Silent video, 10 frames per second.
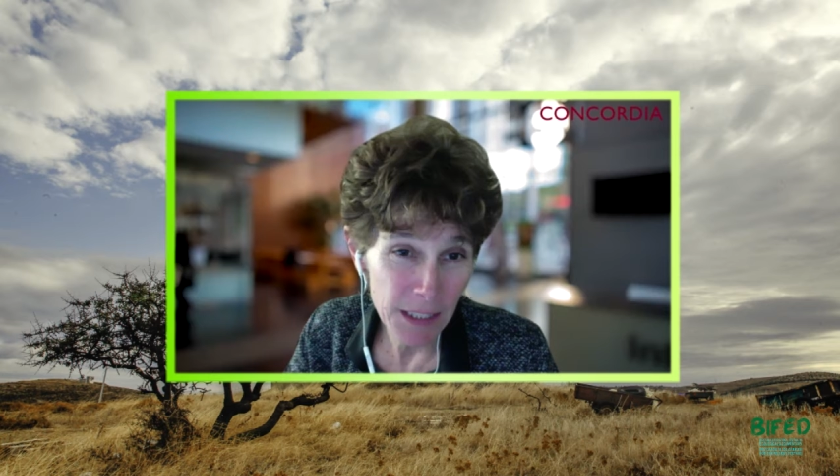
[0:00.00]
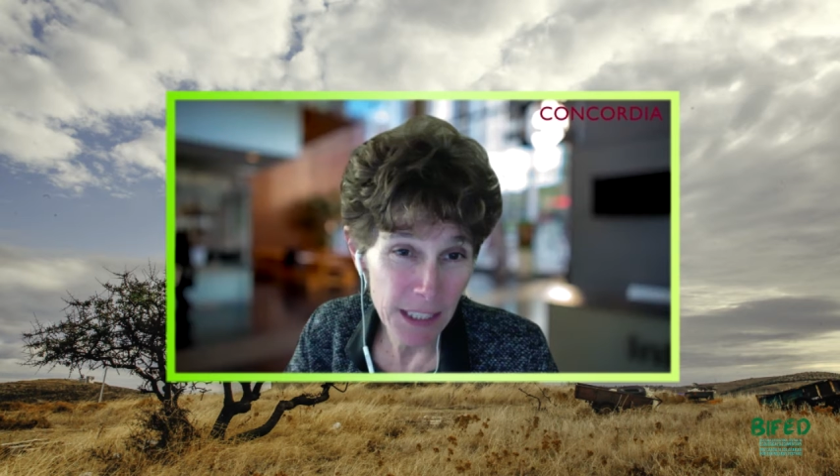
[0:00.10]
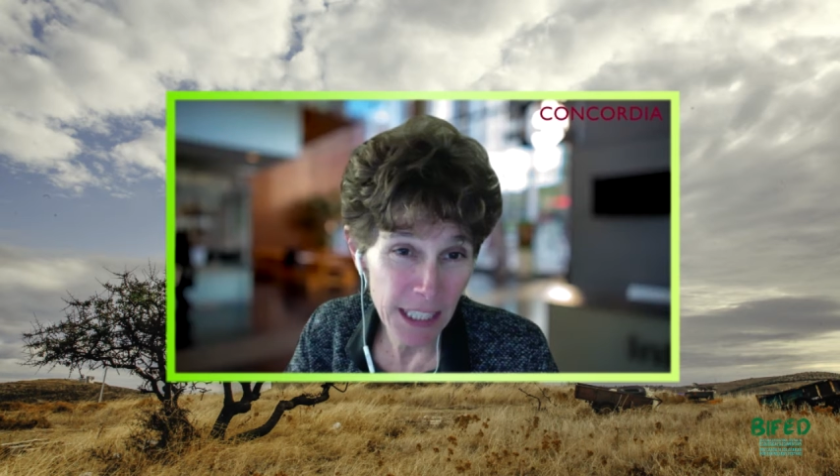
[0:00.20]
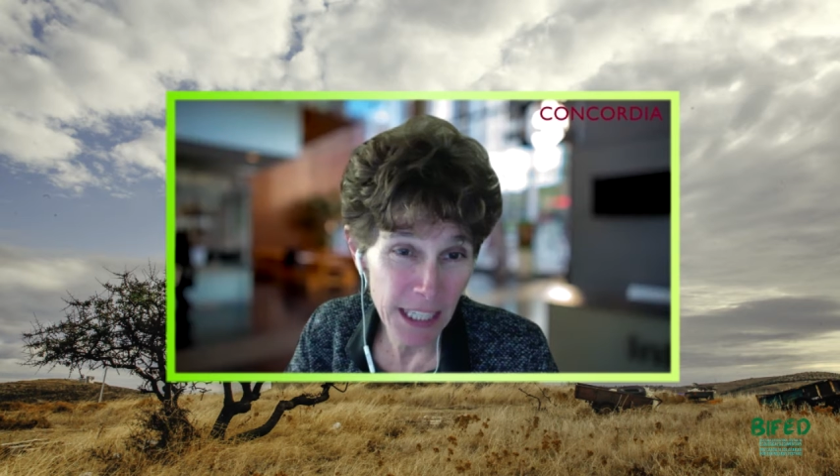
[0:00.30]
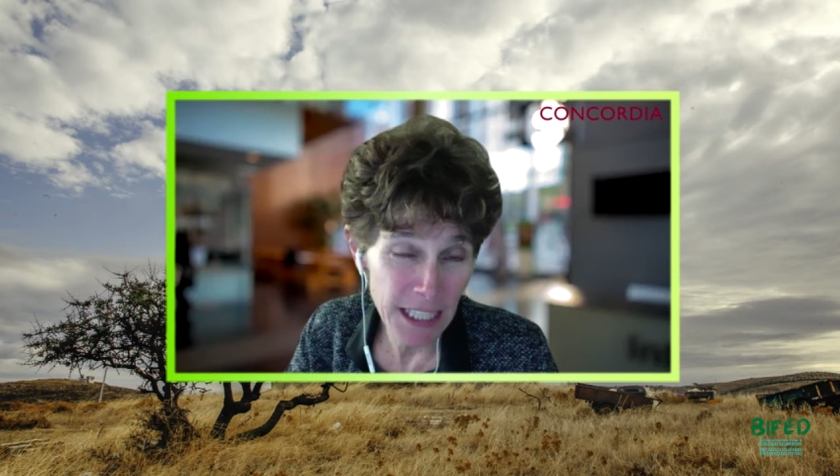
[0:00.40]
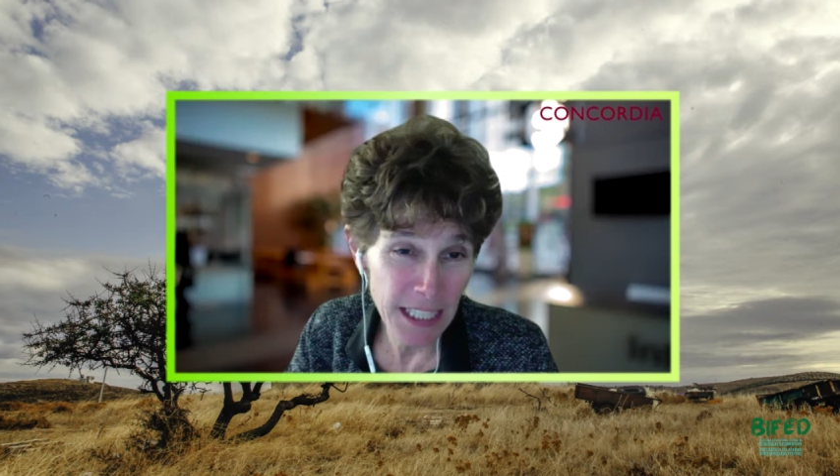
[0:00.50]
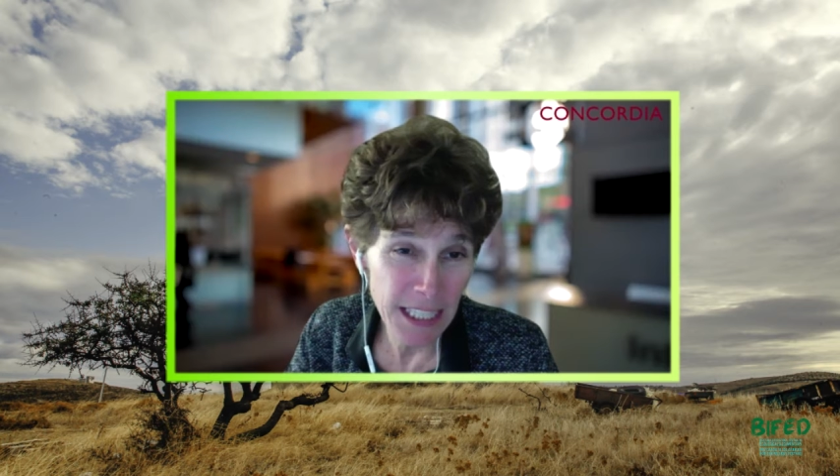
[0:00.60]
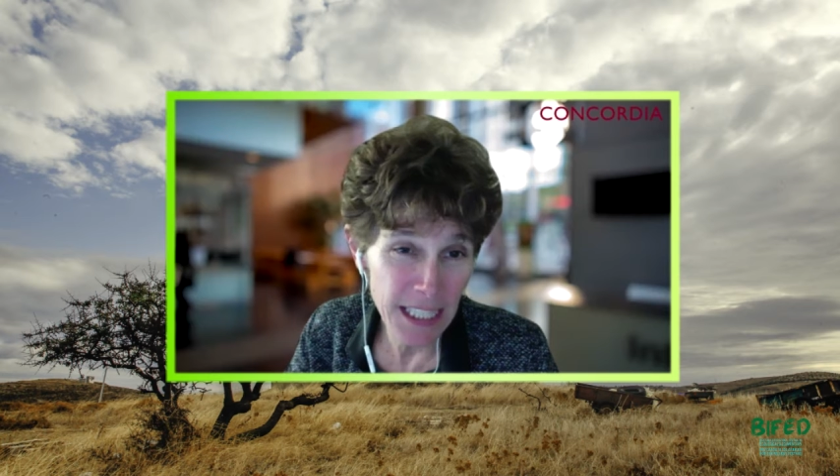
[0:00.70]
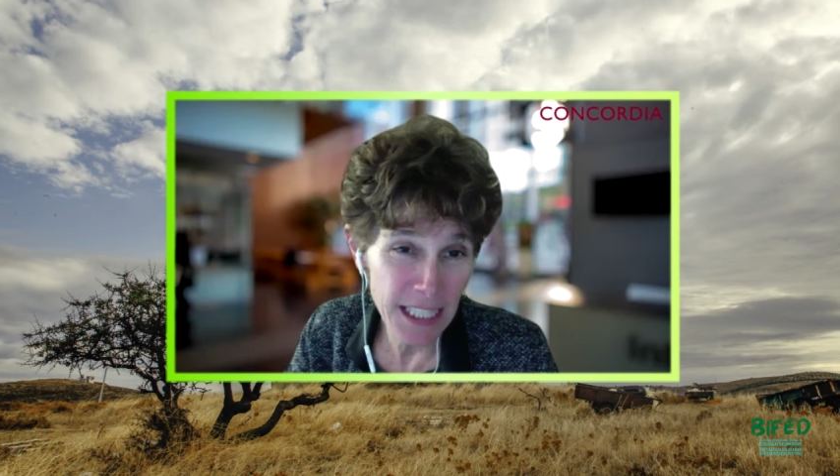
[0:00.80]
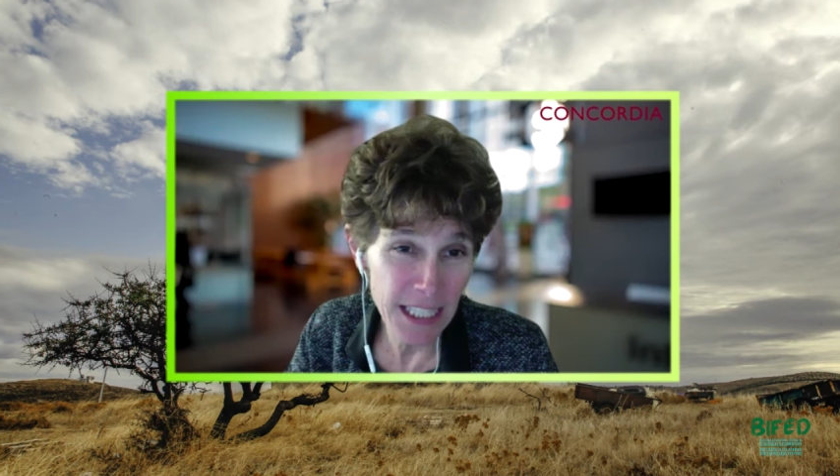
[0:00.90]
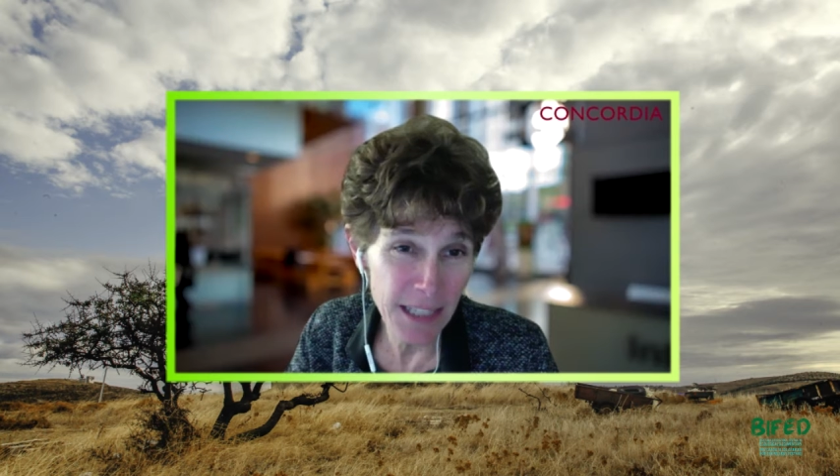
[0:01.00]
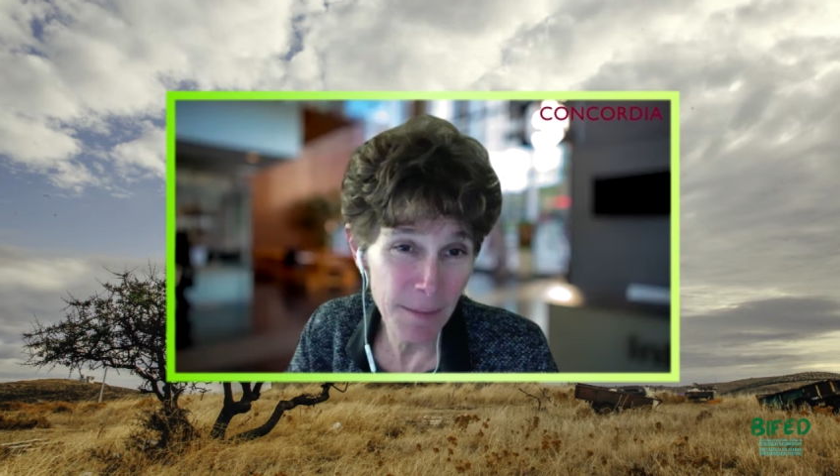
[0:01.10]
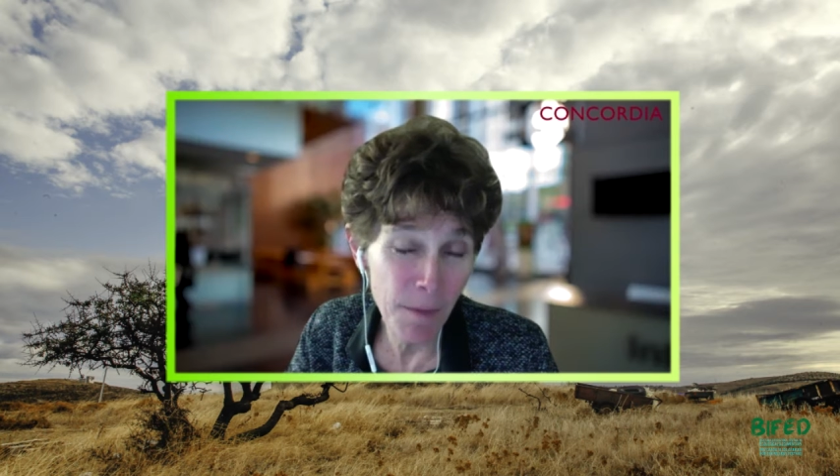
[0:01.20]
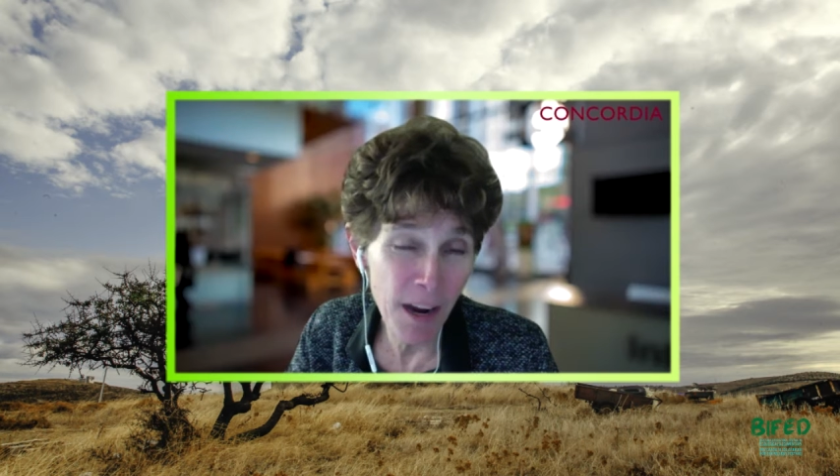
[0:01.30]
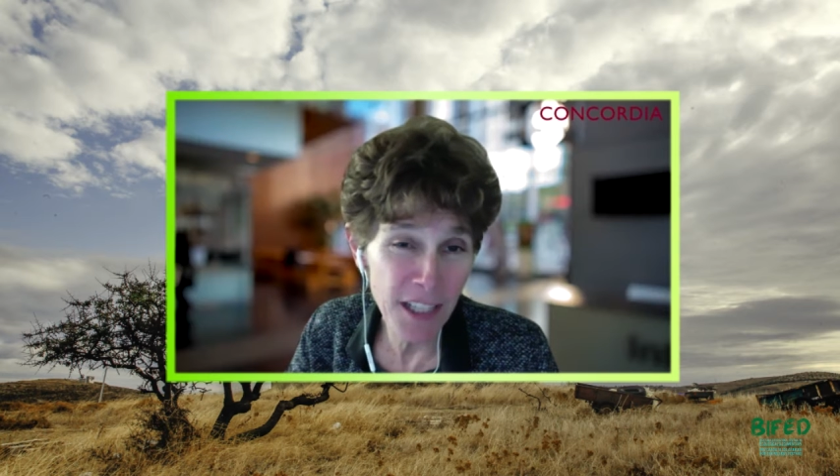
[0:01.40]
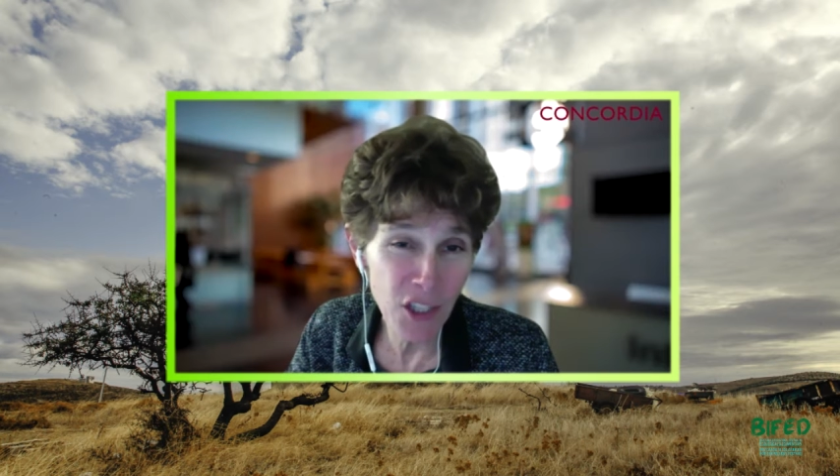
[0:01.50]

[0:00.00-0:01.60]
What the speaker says: and my